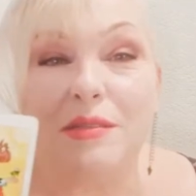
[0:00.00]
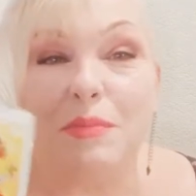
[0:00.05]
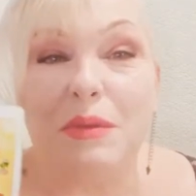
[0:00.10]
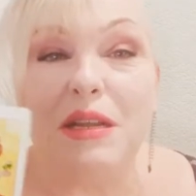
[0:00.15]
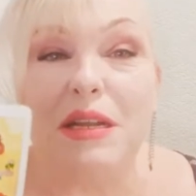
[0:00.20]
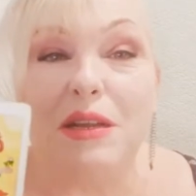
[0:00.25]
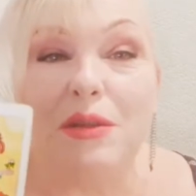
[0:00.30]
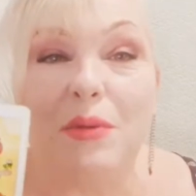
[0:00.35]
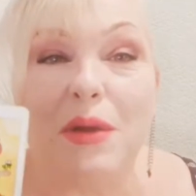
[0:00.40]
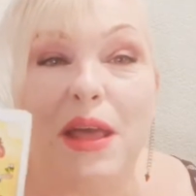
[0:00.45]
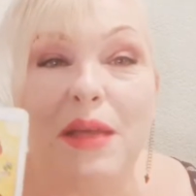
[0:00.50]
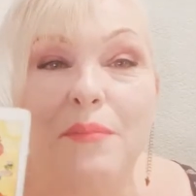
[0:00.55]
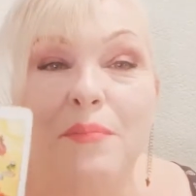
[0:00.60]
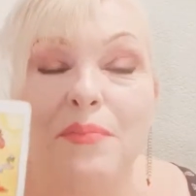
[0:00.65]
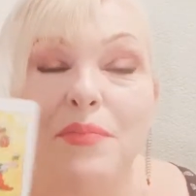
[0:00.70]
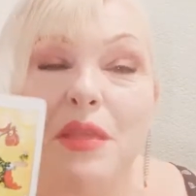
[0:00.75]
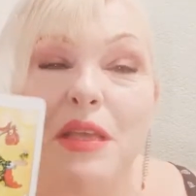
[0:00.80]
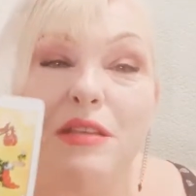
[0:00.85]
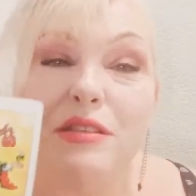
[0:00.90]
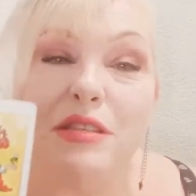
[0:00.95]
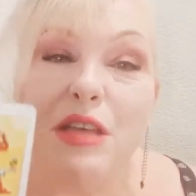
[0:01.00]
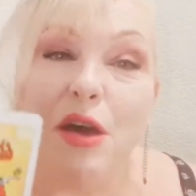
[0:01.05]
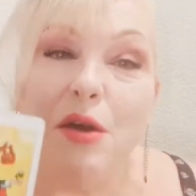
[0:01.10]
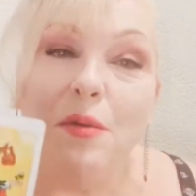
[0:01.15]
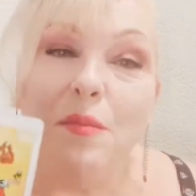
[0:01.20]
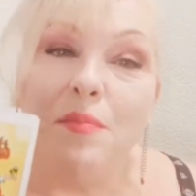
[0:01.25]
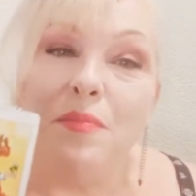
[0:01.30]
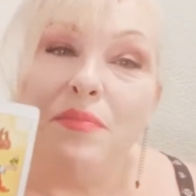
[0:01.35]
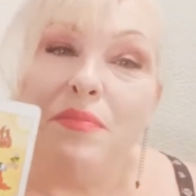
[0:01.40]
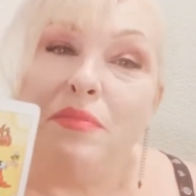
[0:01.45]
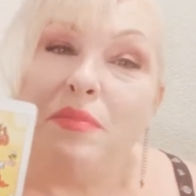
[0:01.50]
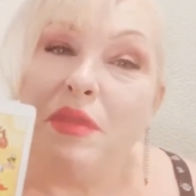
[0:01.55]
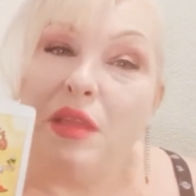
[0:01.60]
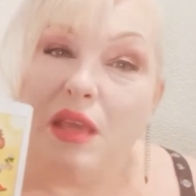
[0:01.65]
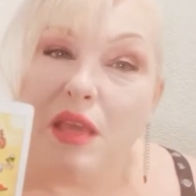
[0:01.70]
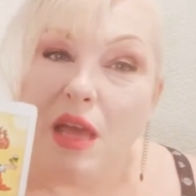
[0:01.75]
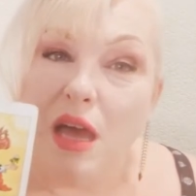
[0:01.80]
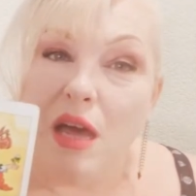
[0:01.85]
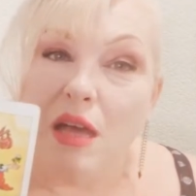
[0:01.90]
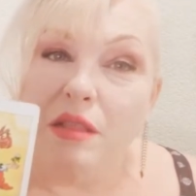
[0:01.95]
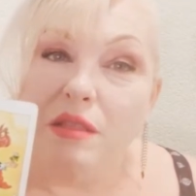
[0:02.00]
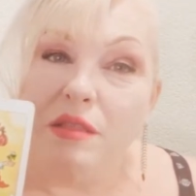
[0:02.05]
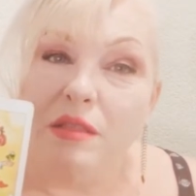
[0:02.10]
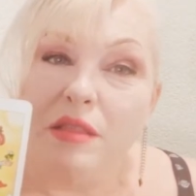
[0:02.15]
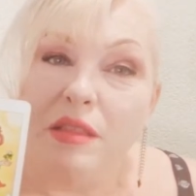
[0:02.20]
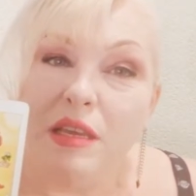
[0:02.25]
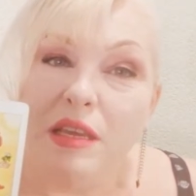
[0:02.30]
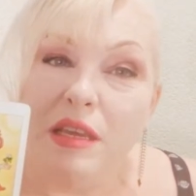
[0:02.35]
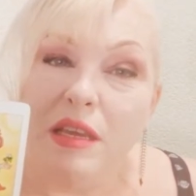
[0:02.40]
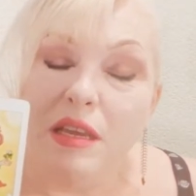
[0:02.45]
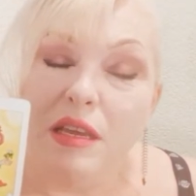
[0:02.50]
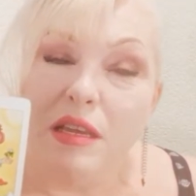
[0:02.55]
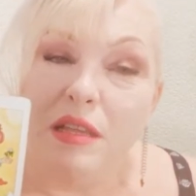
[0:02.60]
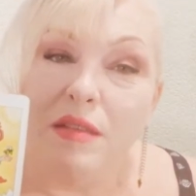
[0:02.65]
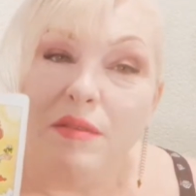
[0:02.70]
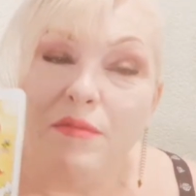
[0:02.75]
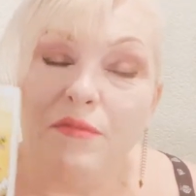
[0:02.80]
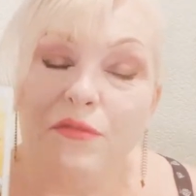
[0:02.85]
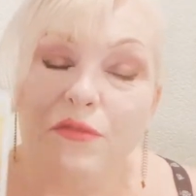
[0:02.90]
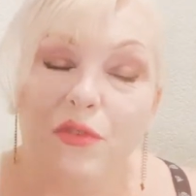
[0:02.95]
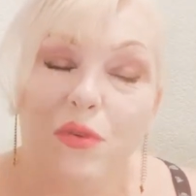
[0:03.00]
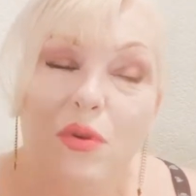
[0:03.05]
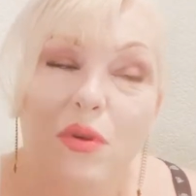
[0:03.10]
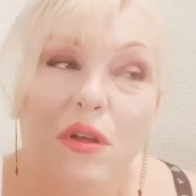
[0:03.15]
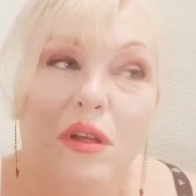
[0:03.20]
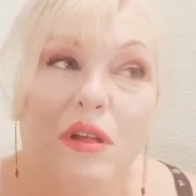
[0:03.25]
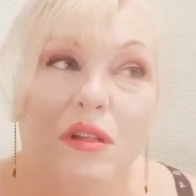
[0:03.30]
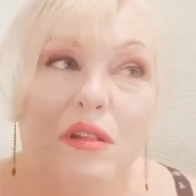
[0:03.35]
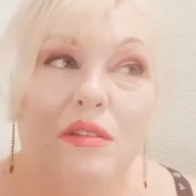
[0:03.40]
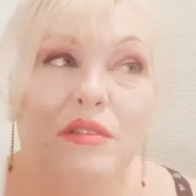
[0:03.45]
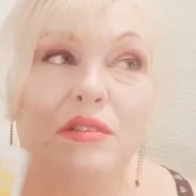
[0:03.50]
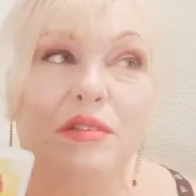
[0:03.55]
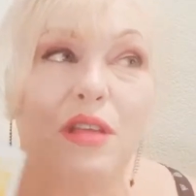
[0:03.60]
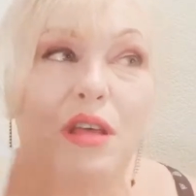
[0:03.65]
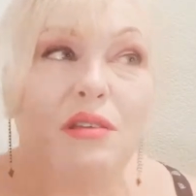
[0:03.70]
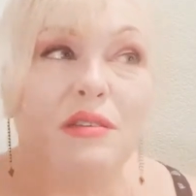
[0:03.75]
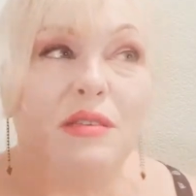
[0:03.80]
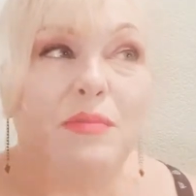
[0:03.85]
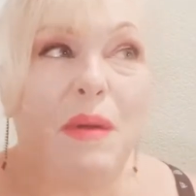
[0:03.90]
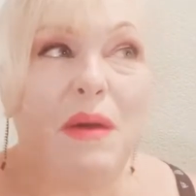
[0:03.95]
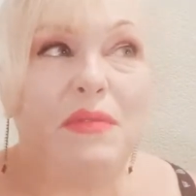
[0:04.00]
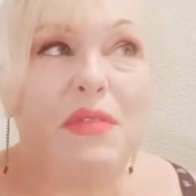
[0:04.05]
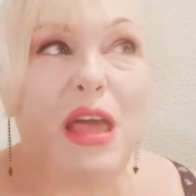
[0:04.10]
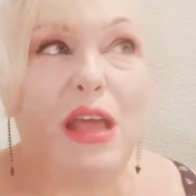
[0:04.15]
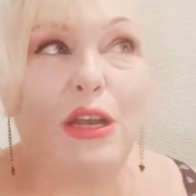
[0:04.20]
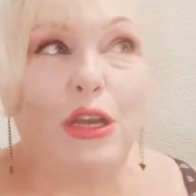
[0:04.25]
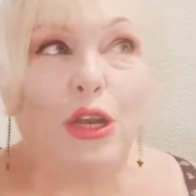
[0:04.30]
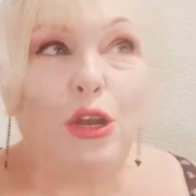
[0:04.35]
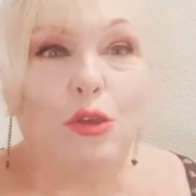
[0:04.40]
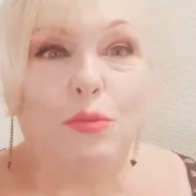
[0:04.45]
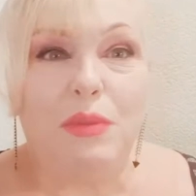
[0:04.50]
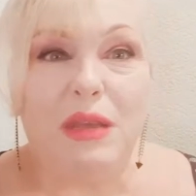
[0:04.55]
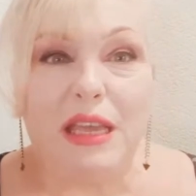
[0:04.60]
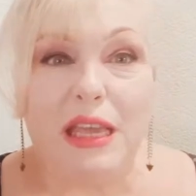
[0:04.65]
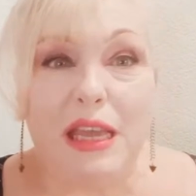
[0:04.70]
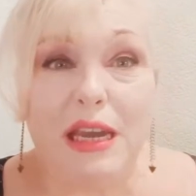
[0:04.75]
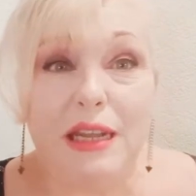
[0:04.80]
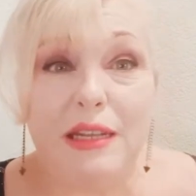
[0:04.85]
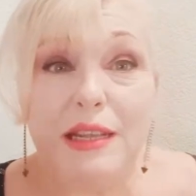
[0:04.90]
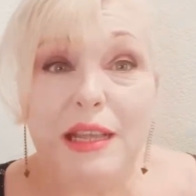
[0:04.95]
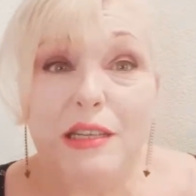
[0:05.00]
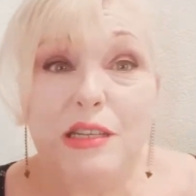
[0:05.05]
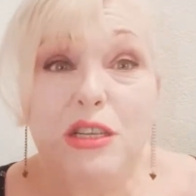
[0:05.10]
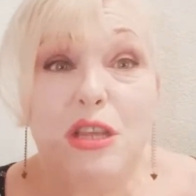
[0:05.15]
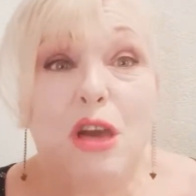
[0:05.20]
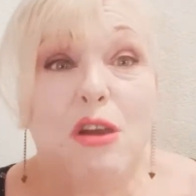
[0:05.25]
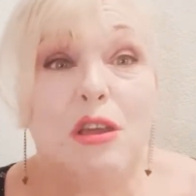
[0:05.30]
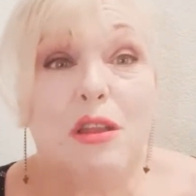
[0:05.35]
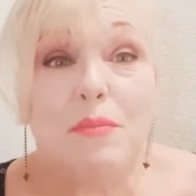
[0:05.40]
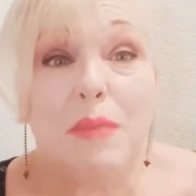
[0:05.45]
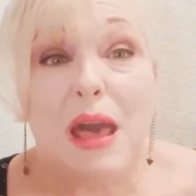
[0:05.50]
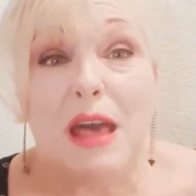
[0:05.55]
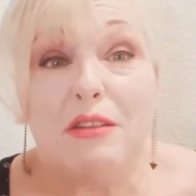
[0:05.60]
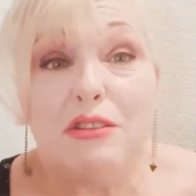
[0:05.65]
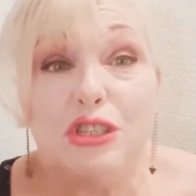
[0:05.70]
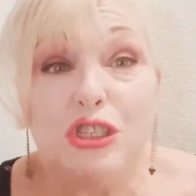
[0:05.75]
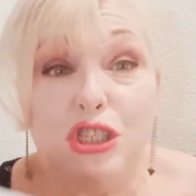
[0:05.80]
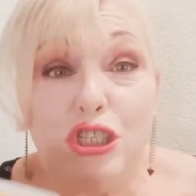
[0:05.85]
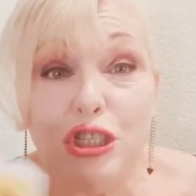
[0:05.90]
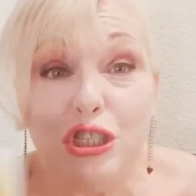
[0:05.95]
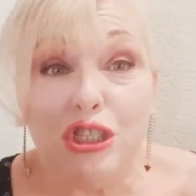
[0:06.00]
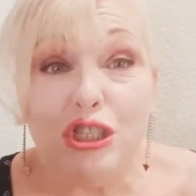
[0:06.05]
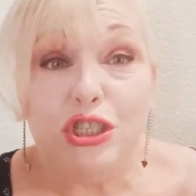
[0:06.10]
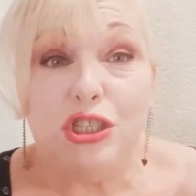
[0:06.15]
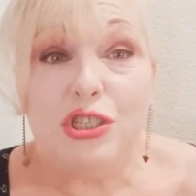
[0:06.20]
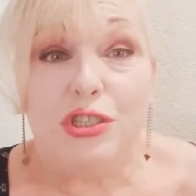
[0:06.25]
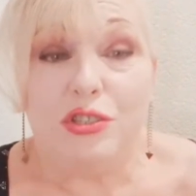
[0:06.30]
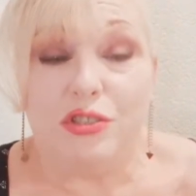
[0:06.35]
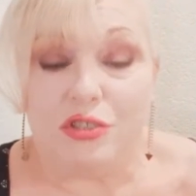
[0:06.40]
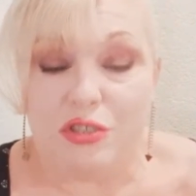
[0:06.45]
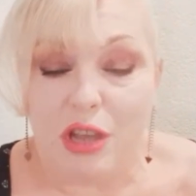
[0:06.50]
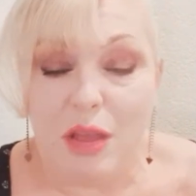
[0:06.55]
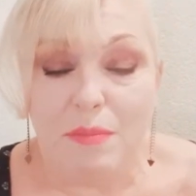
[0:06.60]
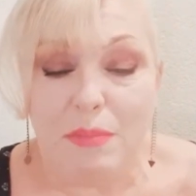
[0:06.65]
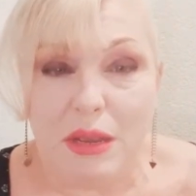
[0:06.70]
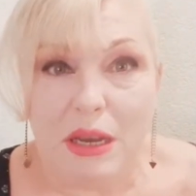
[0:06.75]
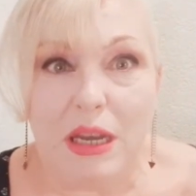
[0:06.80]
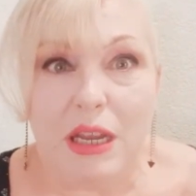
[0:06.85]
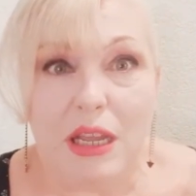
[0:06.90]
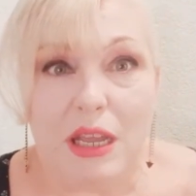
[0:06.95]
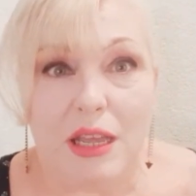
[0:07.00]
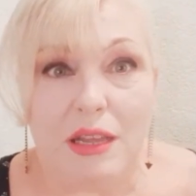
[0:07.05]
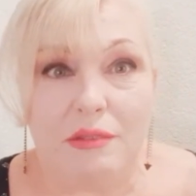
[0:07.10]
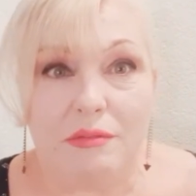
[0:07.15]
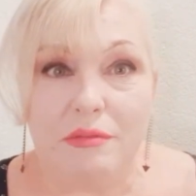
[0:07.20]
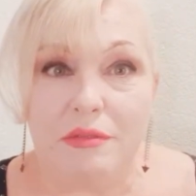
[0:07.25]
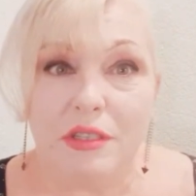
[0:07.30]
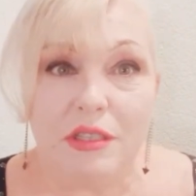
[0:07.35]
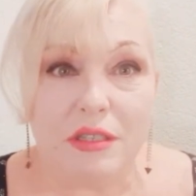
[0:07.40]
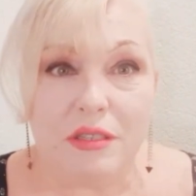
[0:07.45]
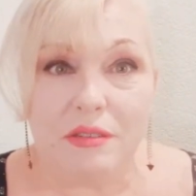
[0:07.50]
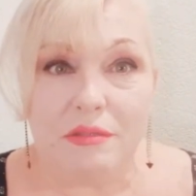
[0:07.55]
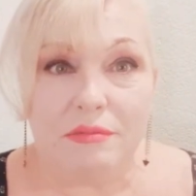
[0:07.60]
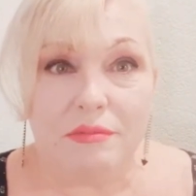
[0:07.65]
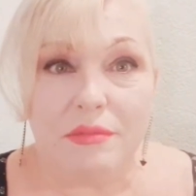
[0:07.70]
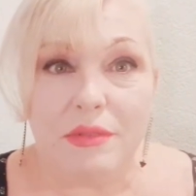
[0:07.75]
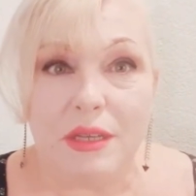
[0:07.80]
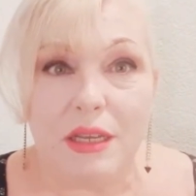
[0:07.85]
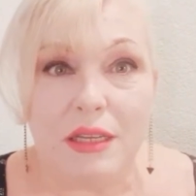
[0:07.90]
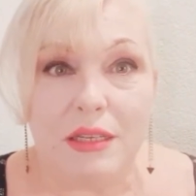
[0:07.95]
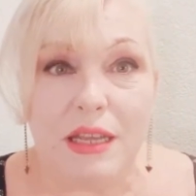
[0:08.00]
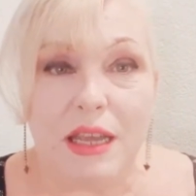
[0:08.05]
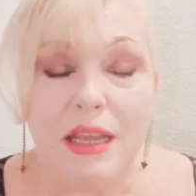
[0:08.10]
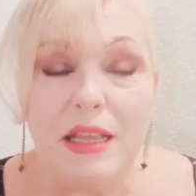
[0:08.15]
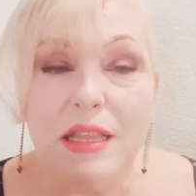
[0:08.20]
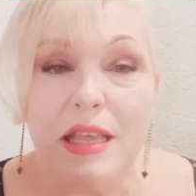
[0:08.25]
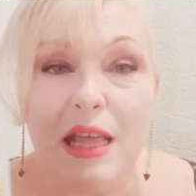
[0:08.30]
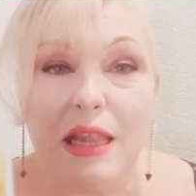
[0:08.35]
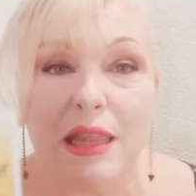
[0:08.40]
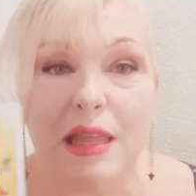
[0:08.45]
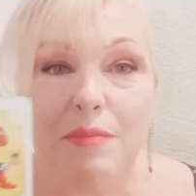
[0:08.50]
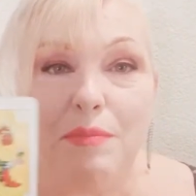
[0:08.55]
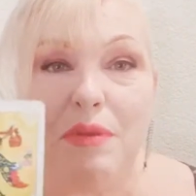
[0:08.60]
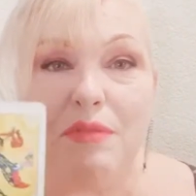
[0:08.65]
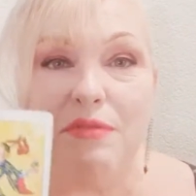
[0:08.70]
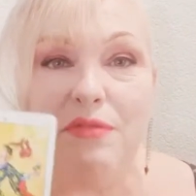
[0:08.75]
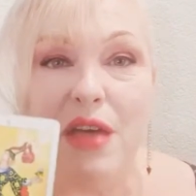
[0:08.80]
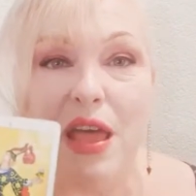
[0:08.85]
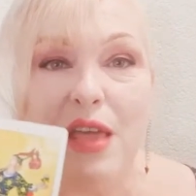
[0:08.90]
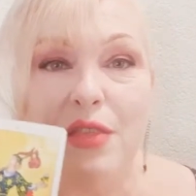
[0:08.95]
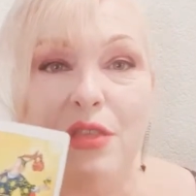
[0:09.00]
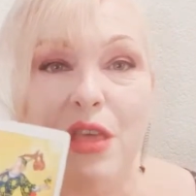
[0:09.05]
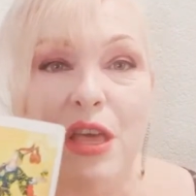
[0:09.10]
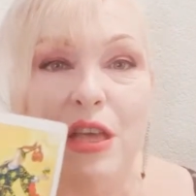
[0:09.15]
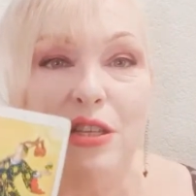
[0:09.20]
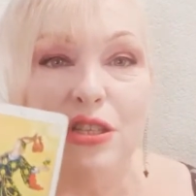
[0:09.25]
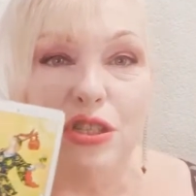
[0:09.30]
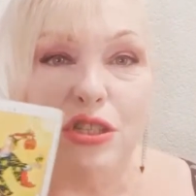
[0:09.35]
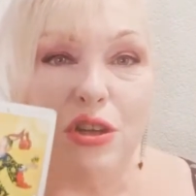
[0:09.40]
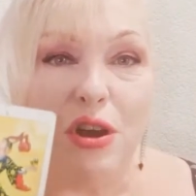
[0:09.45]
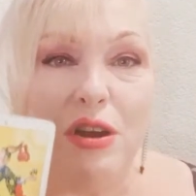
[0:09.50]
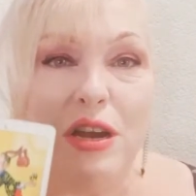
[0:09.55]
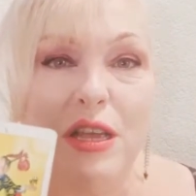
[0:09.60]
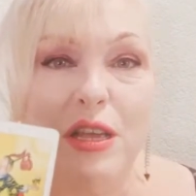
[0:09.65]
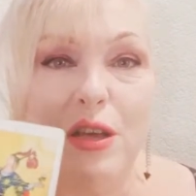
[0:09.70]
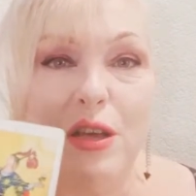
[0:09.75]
But anyway, so yeah, the Fool talks about that new beginning, that talking about just jumping in, just taking that leap of faith, starting